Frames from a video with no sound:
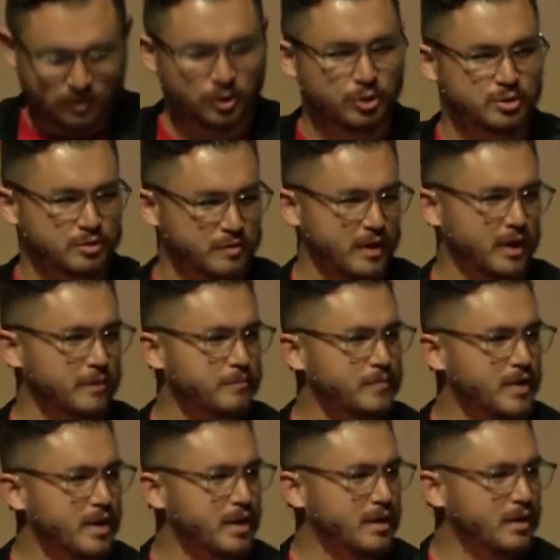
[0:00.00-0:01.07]
crucified,
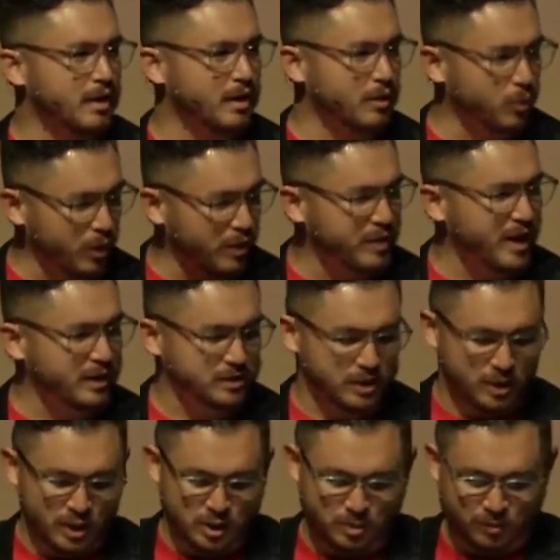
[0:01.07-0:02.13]

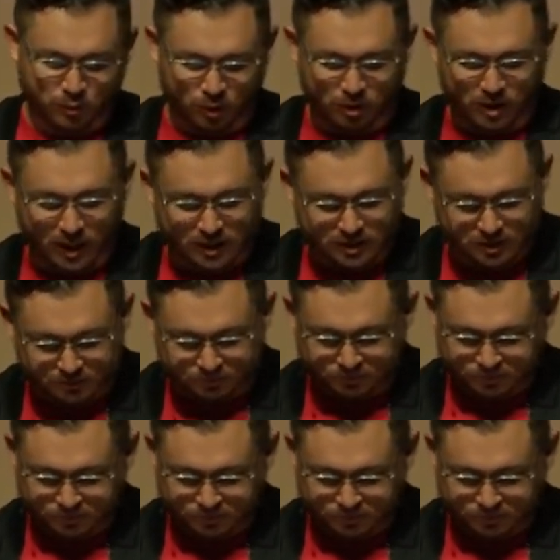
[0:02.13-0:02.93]
1,000 years before Christ.